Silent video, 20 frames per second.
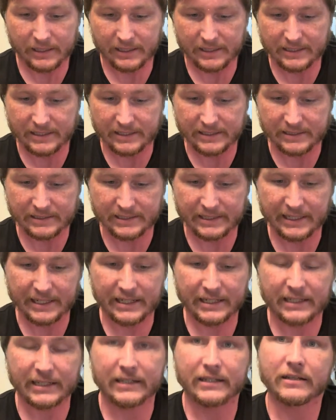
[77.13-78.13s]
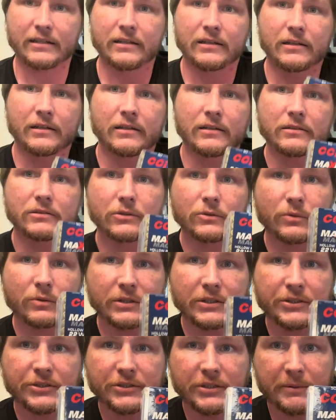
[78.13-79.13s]
is getting
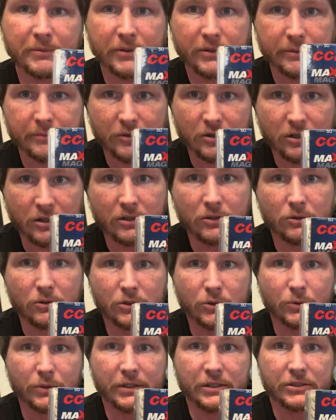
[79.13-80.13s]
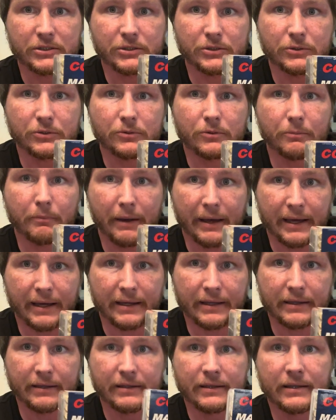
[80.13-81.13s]
22 WMR or 22
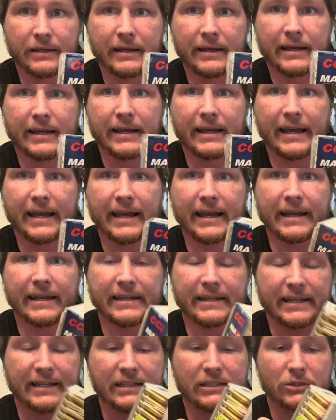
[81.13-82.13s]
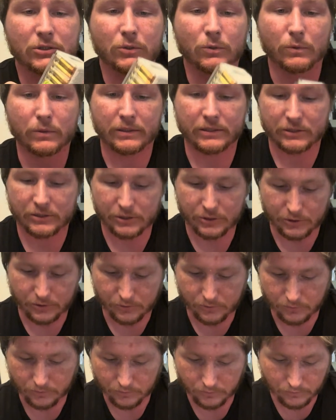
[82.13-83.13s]
mag, and it's going
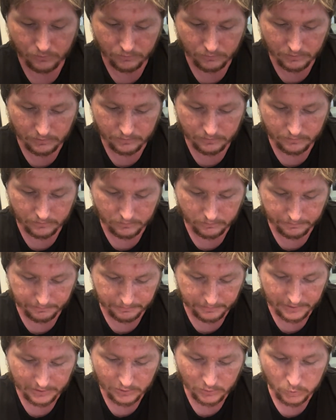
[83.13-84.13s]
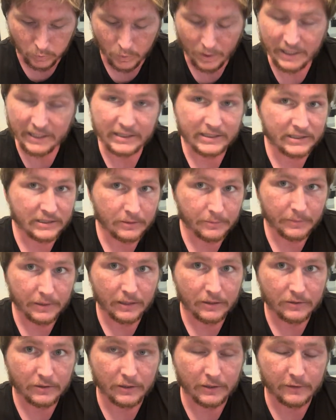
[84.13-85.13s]
to be twice the
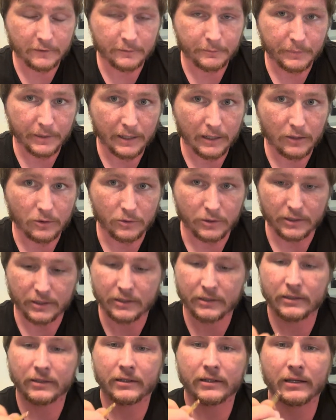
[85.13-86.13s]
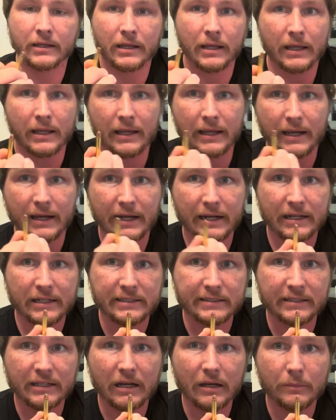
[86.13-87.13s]
amount of power, and
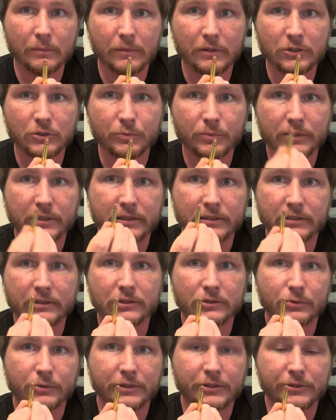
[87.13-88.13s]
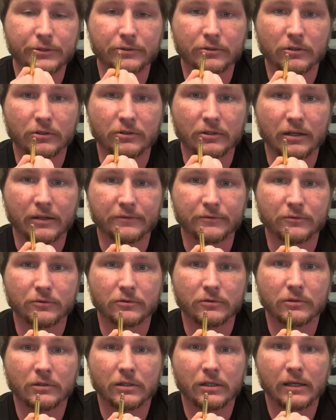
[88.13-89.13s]
it's not much bigger than a 22 long rifle.
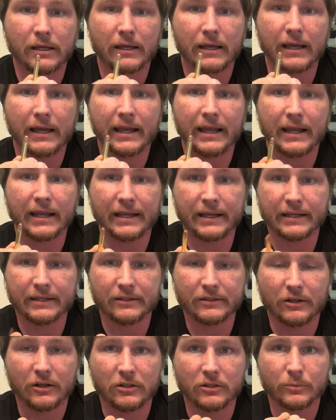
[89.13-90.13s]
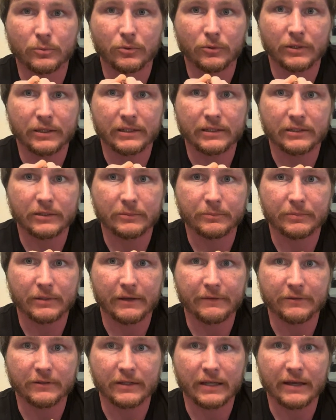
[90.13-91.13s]
And a hollow point, it'll
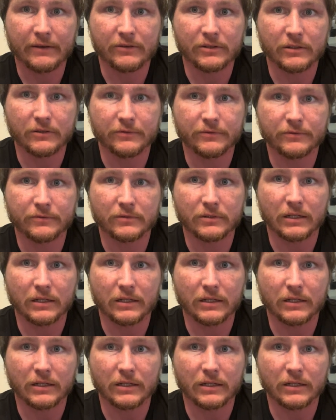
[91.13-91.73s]
definitely have enough